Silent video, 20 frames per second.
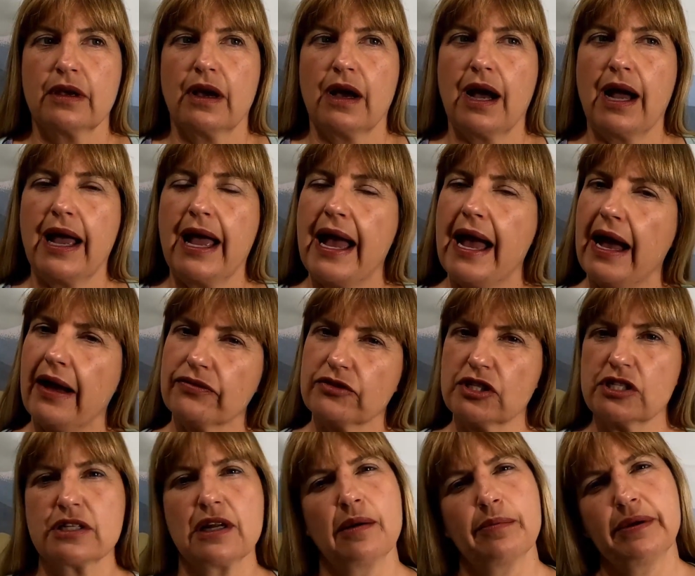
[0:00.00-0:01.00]
I have
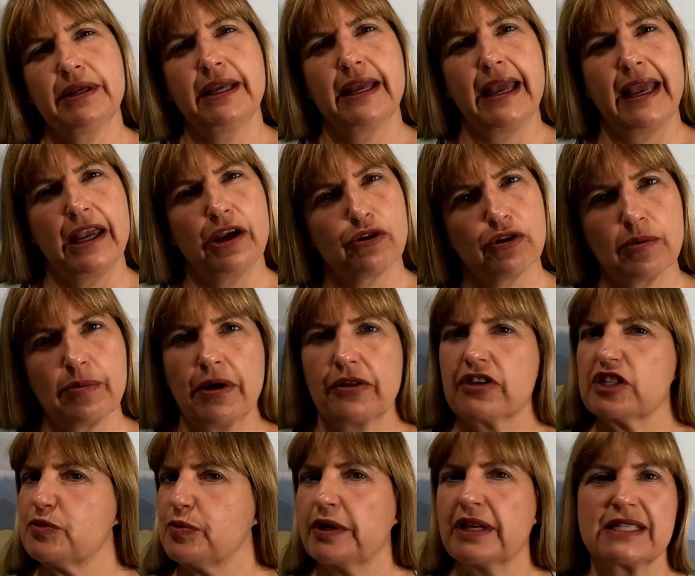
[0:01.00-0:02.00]
to stop being angry about
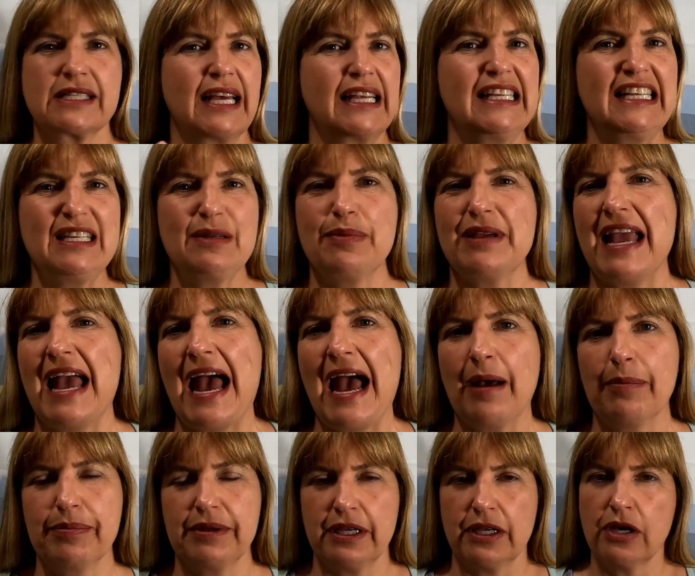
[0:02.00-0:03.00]
this because I need to be
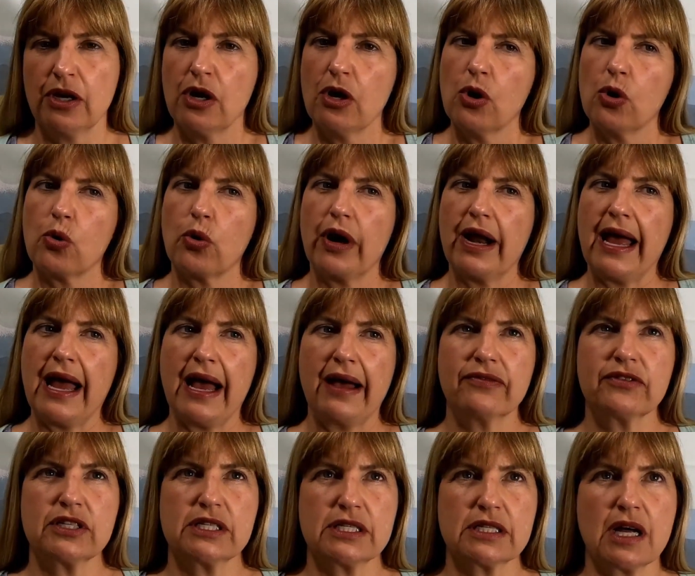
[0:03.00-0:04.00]
happy, or I
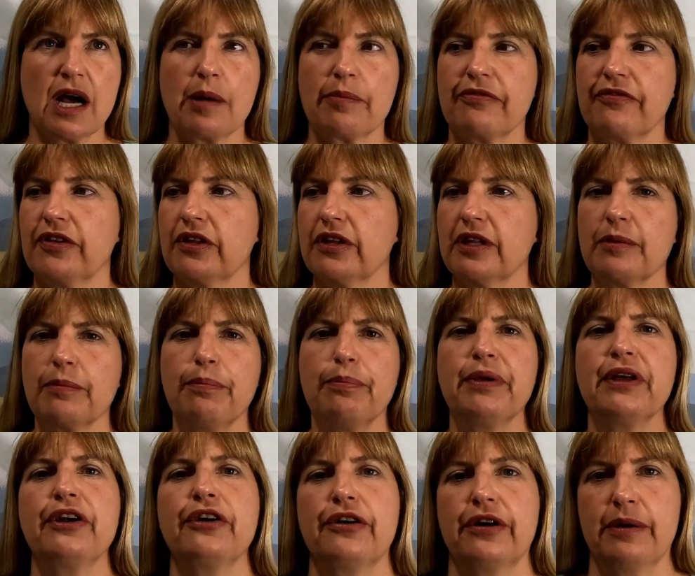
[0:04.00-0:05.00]
have to stop feeling
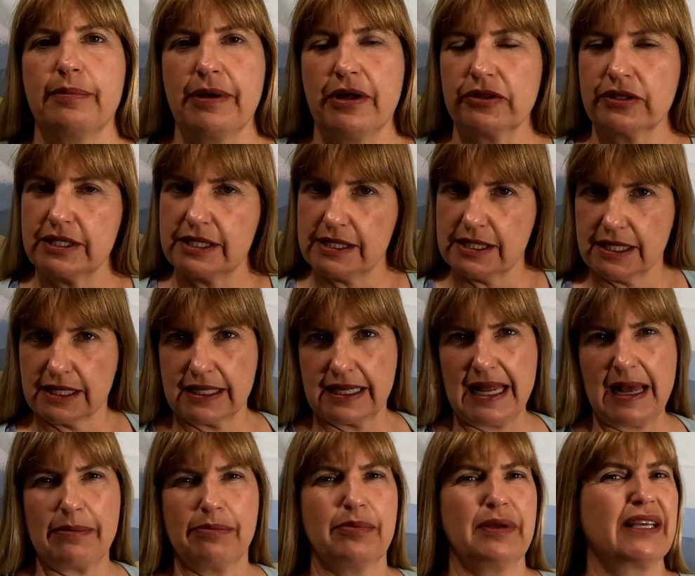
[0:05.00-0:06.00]
bitter about this thing that
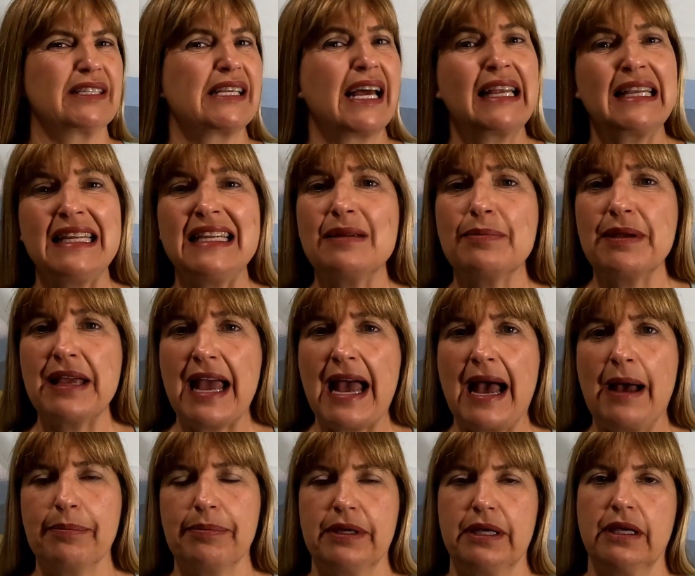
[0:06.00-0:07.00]
happened because I need to be
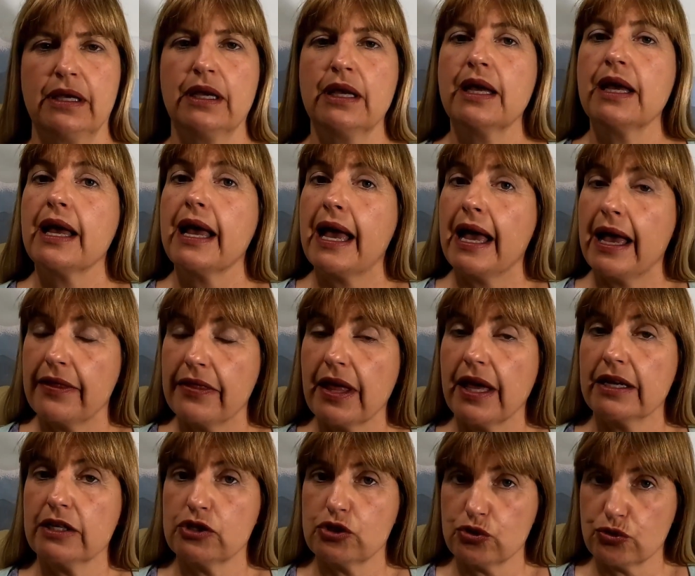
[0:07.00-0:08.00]
happy. And
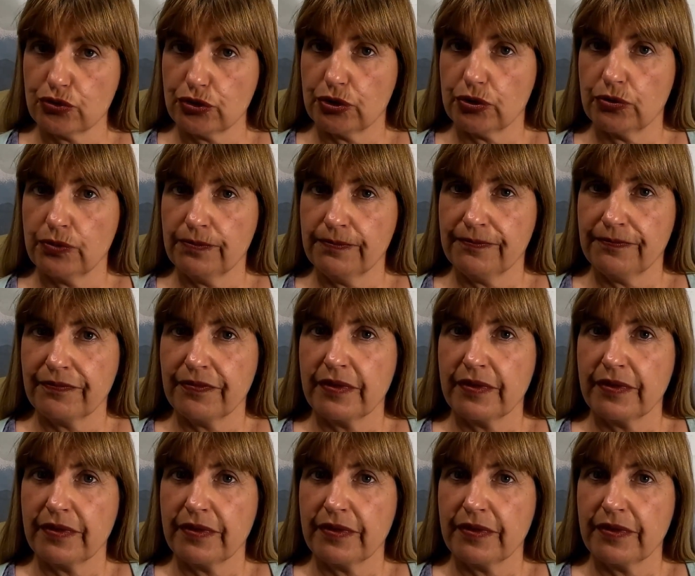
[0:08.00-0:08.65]
that is true.